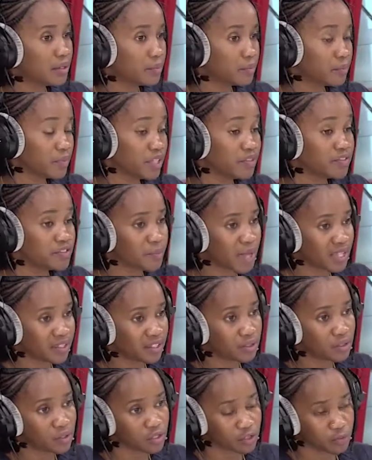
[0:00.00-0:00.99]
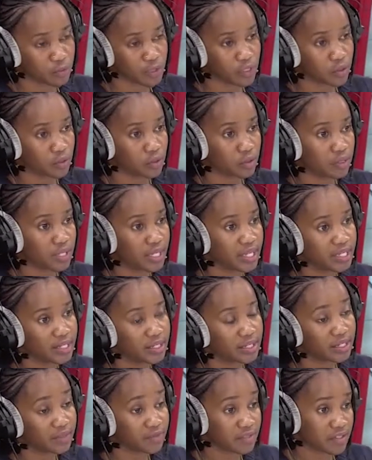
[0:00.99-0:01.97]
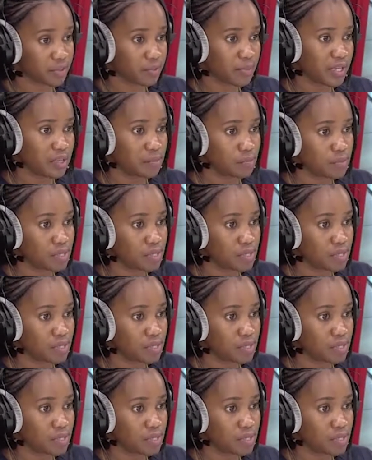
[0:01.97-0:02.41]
gives birth in hospital mm. and leaves the baby,